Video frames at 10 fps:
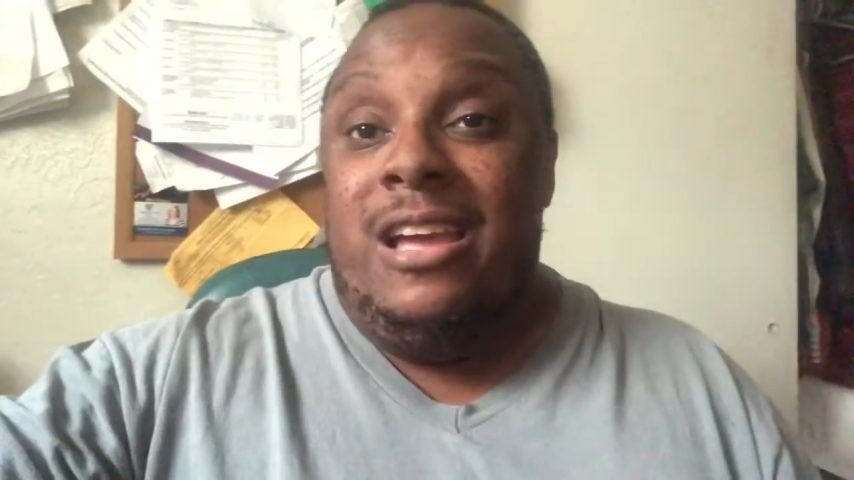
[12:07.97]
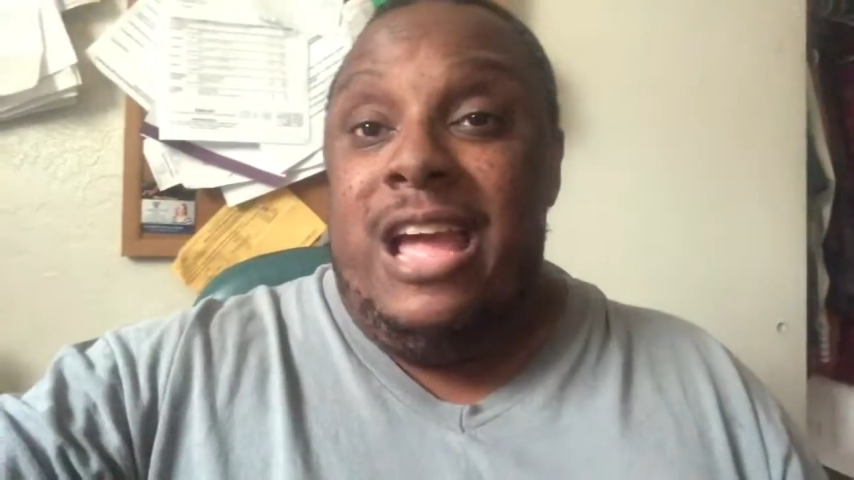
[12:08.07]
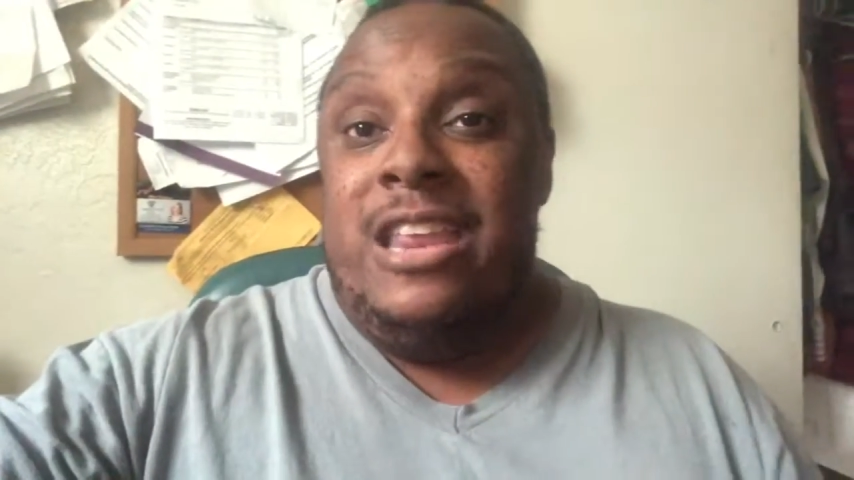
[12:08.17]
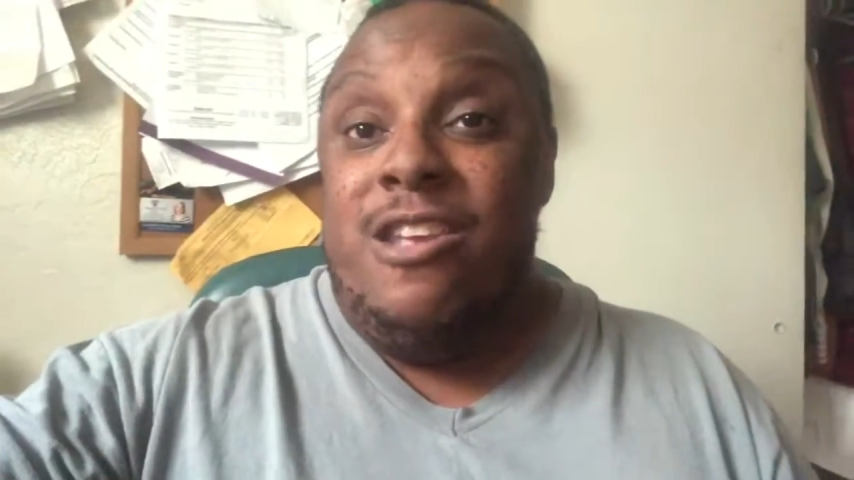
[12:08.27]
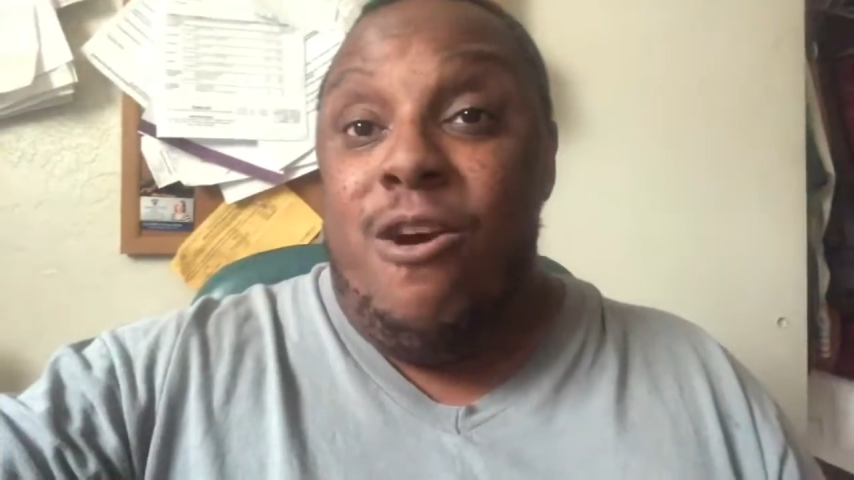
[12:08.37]

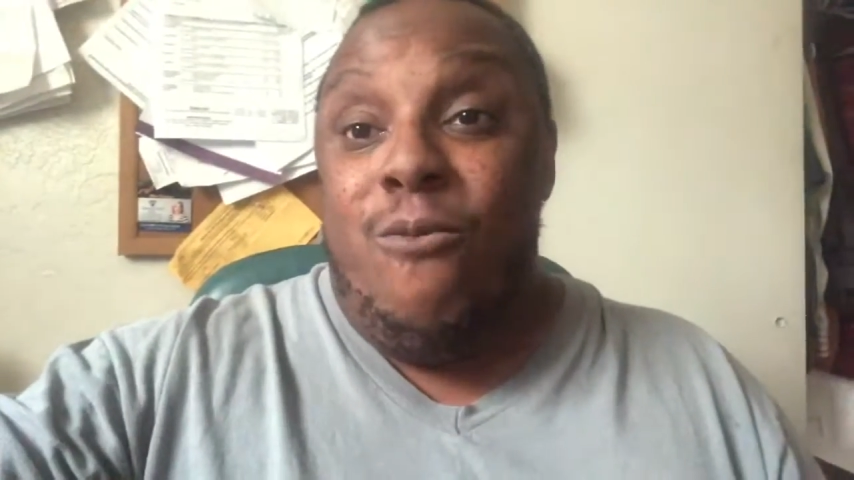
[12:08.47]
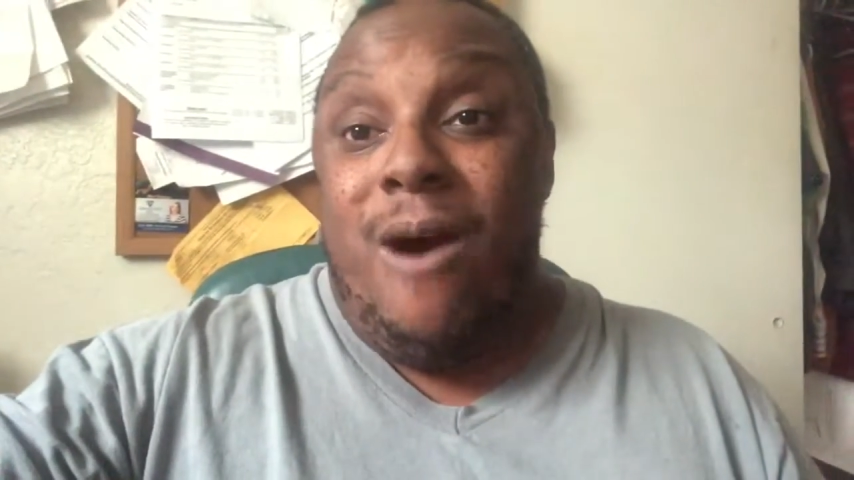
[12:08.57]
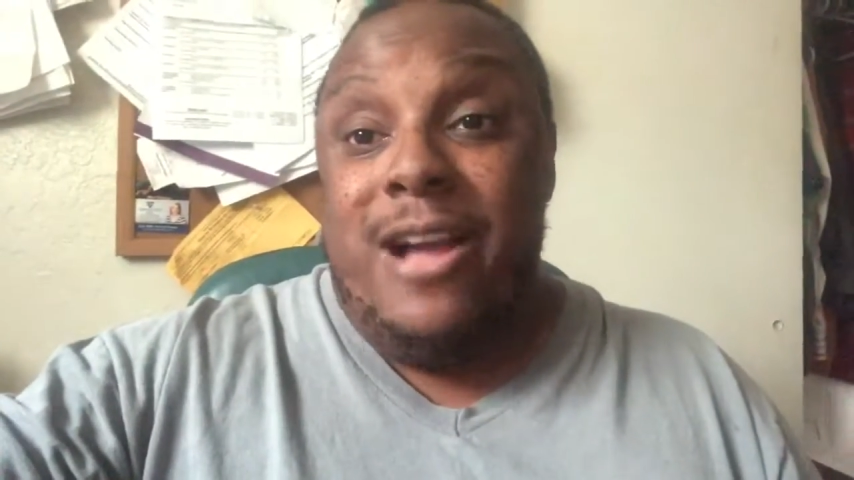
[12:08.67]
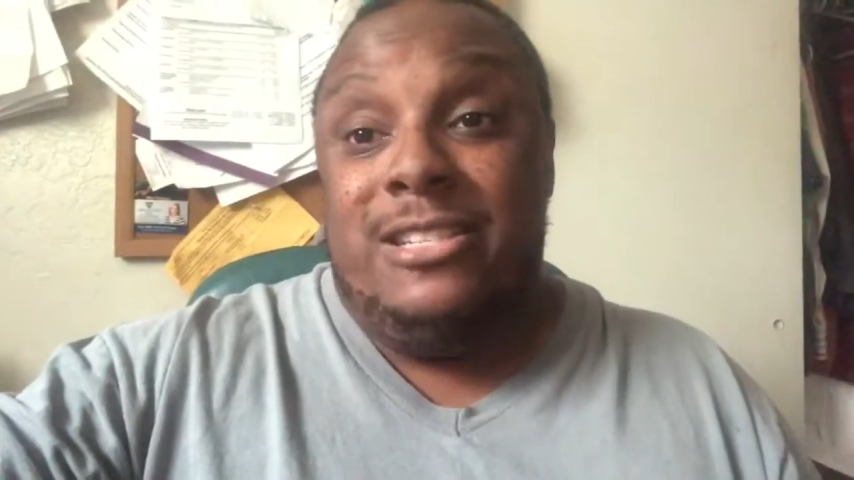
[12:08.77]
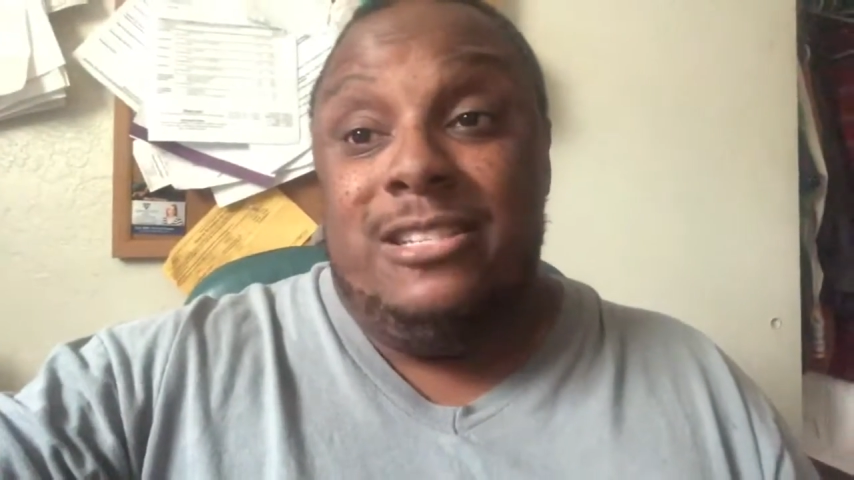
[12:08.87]
and you're
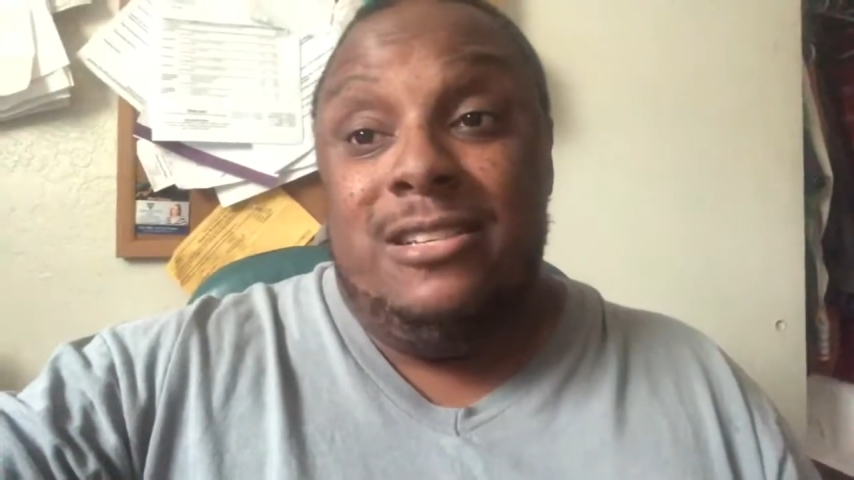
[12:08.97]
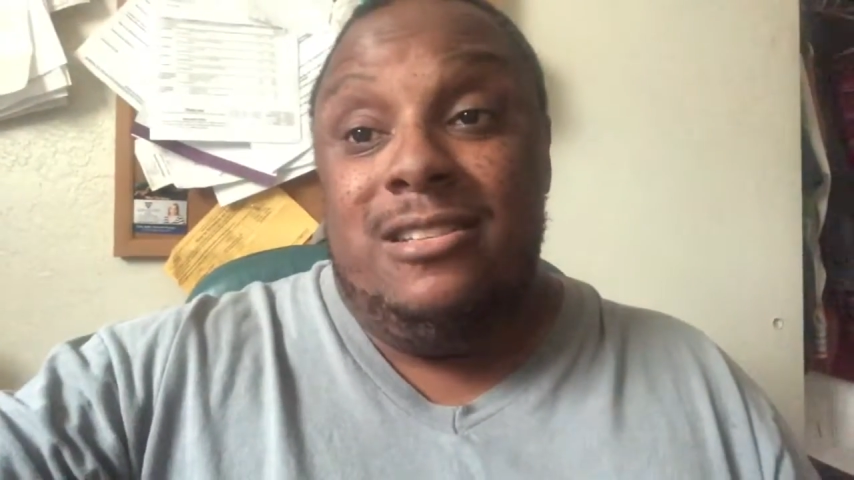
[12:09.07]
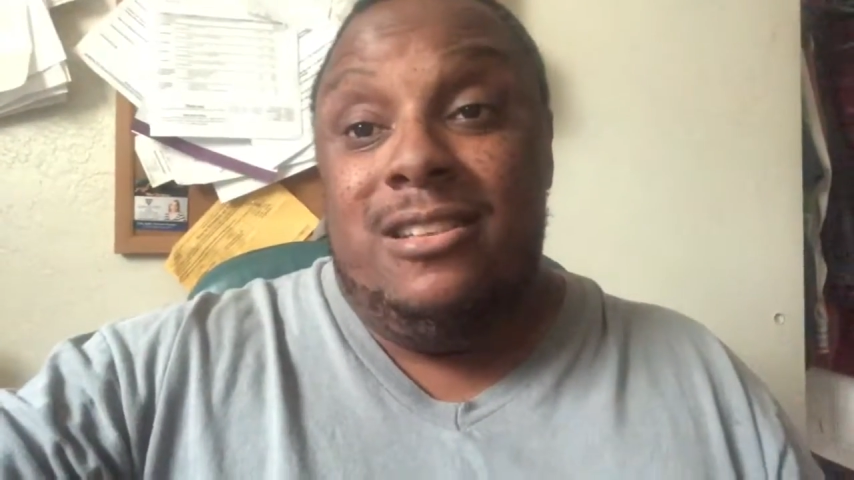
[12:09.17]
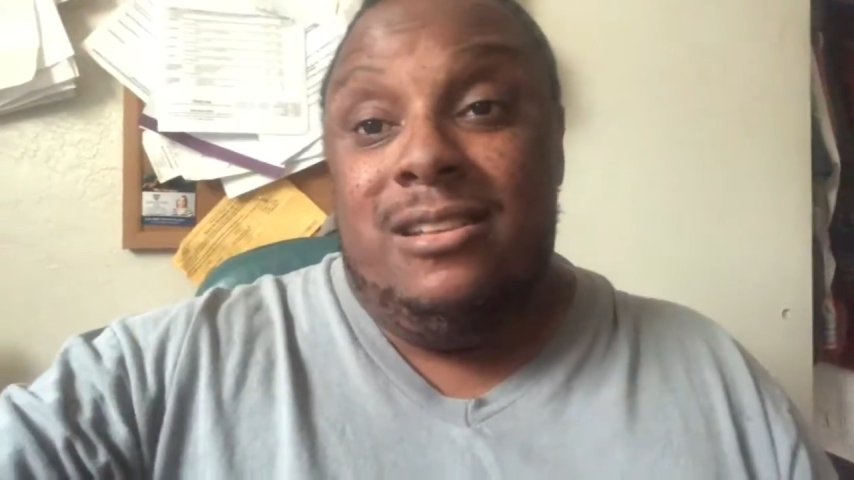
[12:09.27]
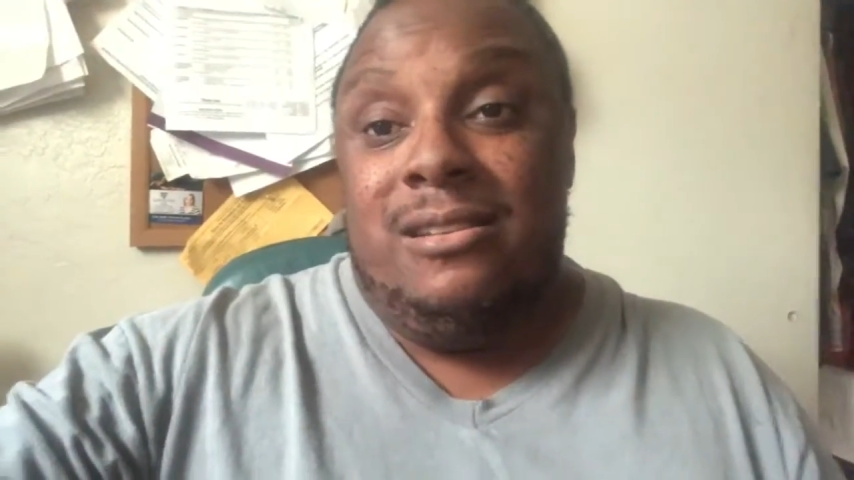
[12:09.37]

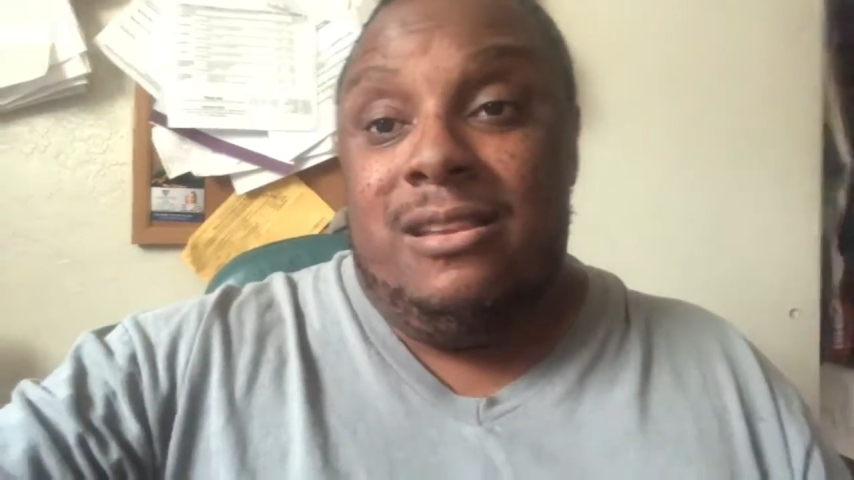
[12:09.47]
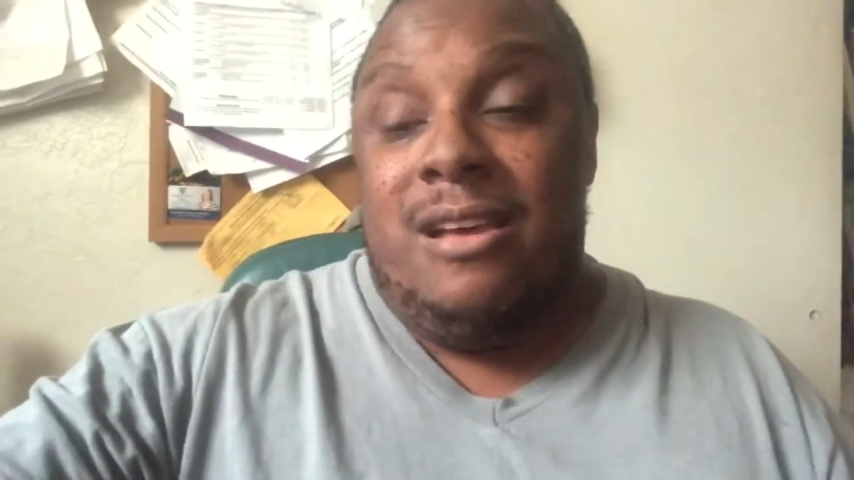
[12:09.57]
watching the